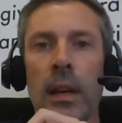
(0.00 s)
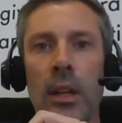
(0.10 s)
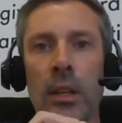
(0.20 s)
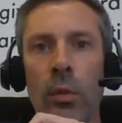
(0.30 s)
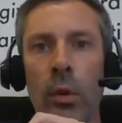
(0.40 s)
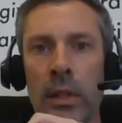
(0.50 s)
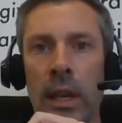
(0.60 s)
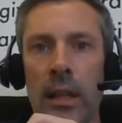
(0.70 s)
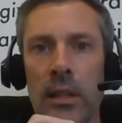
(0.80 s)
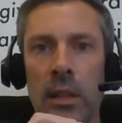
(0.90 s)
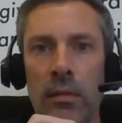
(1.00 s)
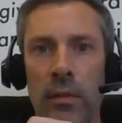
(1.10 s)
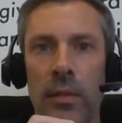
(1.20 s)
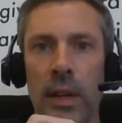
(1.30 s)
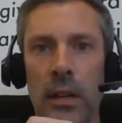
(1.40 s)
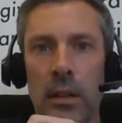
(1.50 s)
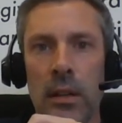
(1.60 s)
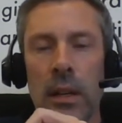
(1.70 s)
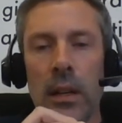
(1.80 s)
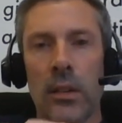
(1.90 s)
And you want to get this configured
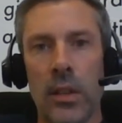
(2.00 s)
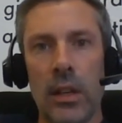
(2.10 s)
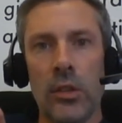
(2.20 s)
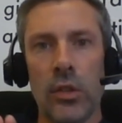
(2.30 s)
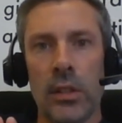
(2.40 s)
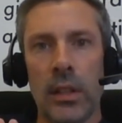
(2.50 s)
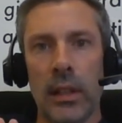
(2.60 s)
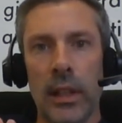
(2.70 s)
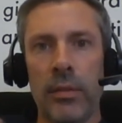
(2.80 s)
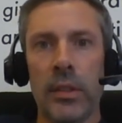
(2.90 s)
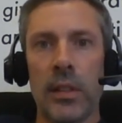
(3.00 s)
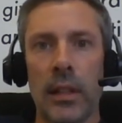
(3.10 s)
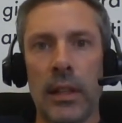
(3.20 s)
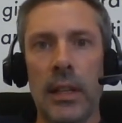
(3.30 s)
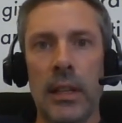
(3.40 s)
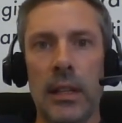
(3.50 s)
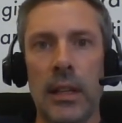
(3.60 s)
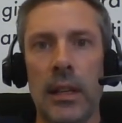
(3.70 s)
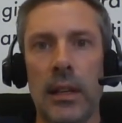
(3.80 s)
so that it just delivers the lead